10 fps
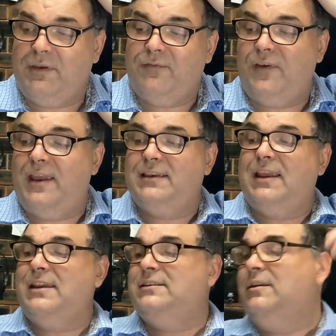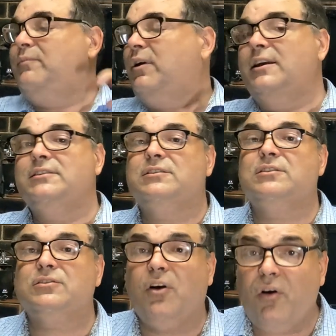at fantastic
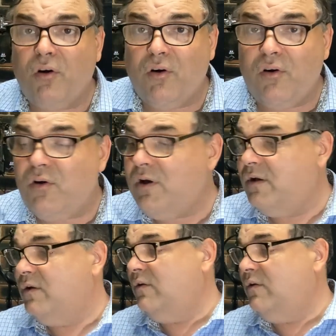prices or